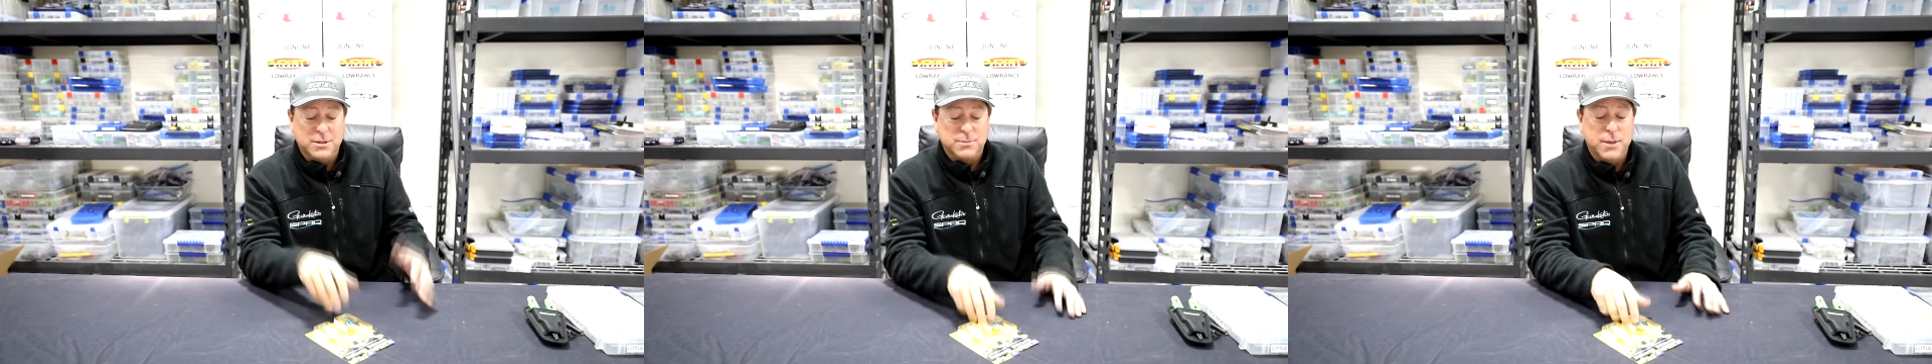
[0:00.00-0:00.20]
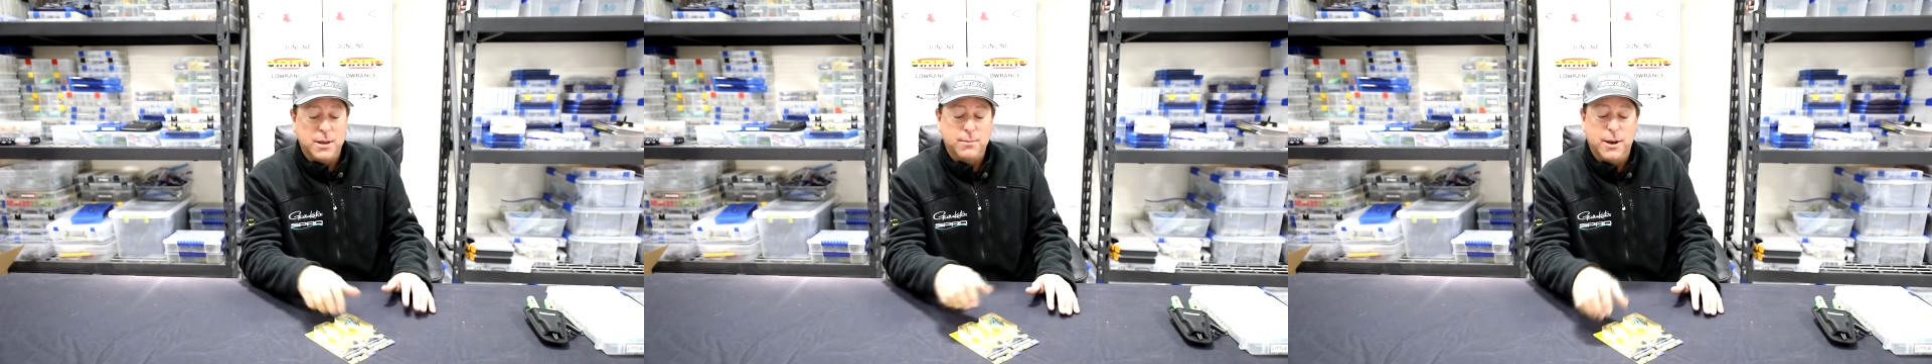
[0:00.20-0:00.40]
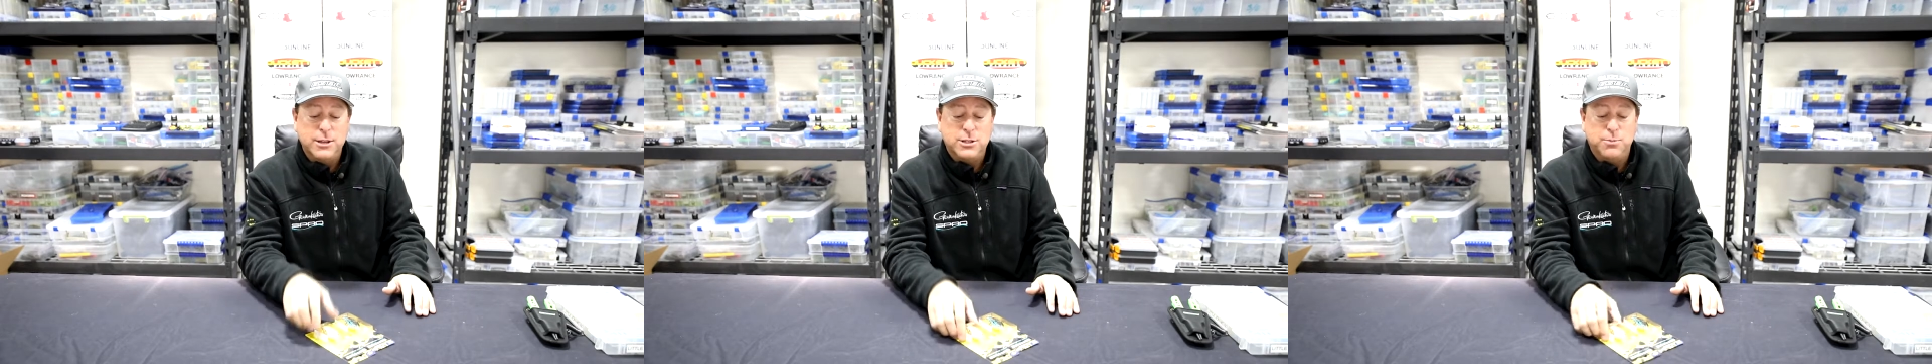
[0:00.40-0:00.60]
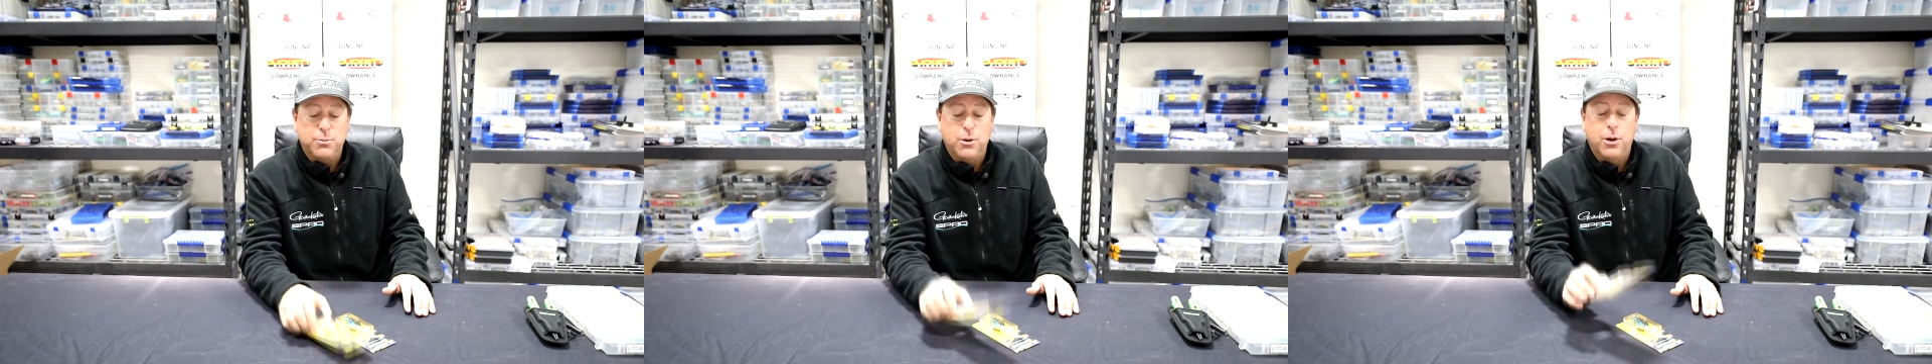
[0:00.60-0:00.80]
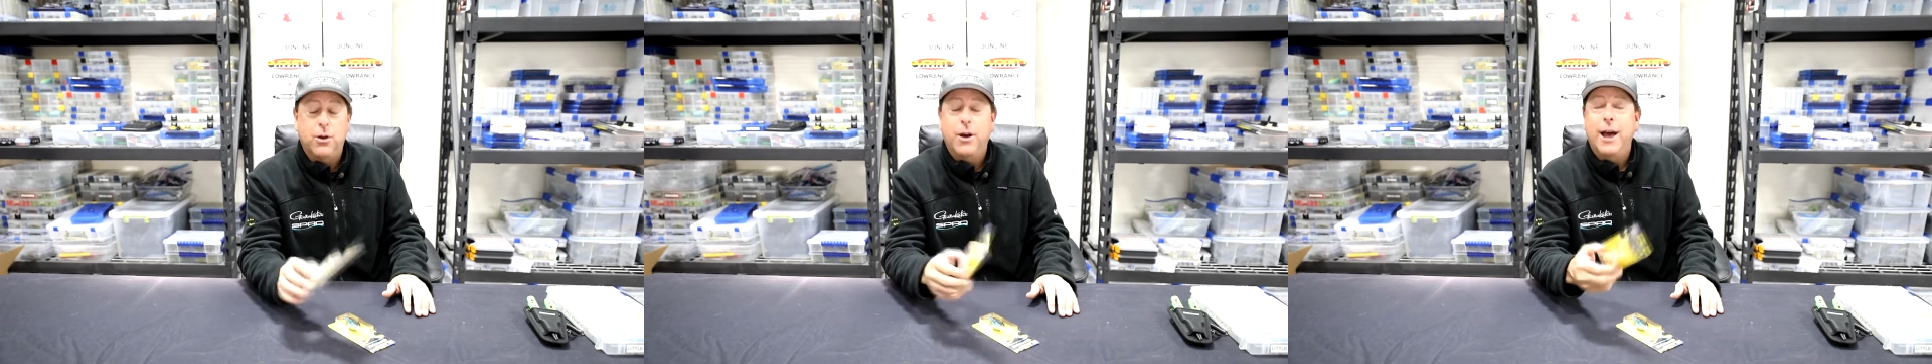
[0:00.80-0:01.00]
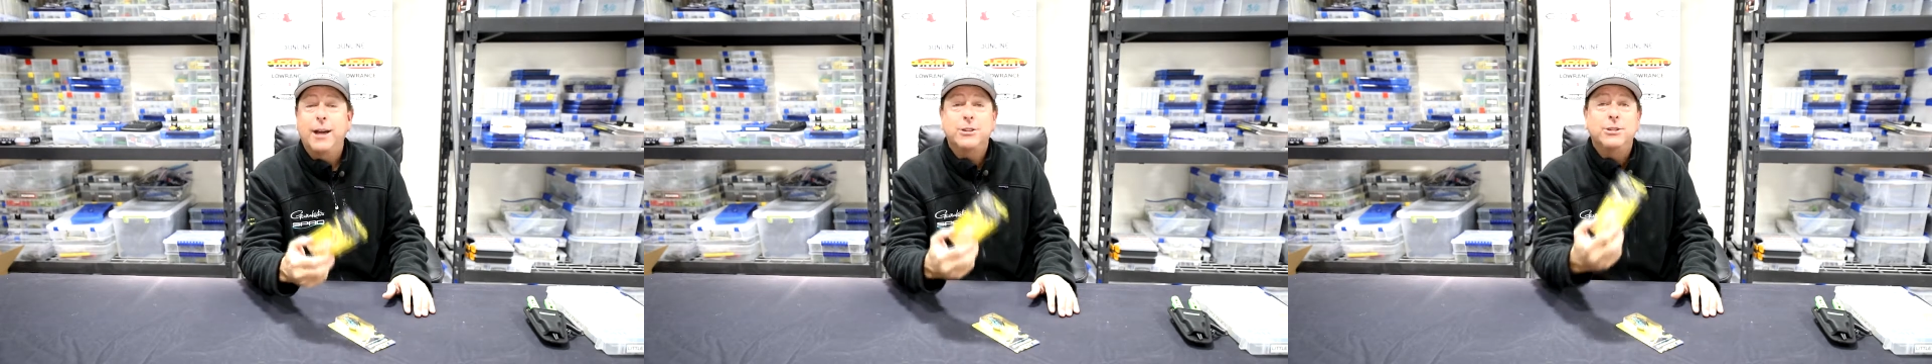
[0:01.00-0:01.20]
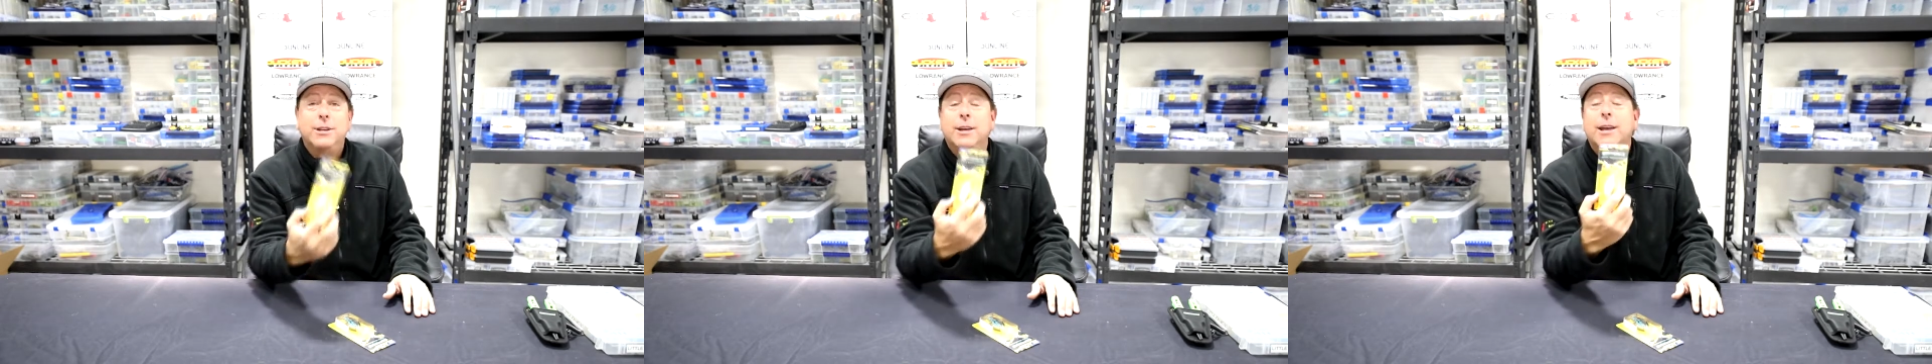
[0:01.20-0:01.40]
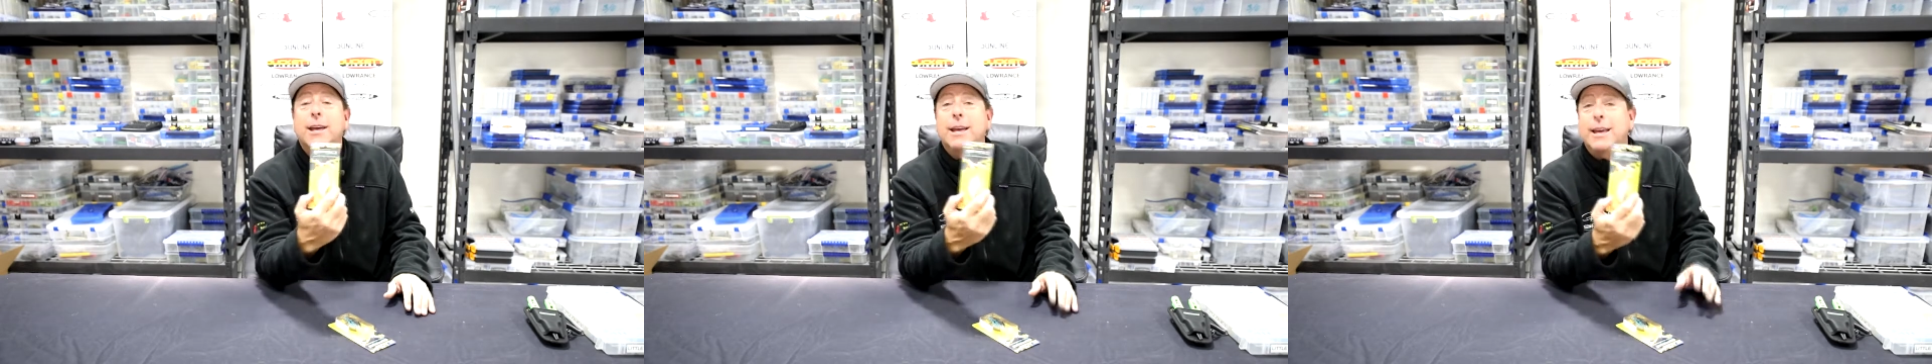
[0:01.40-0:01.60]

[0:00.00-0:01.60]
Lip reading: It's made by SPRO. Actually,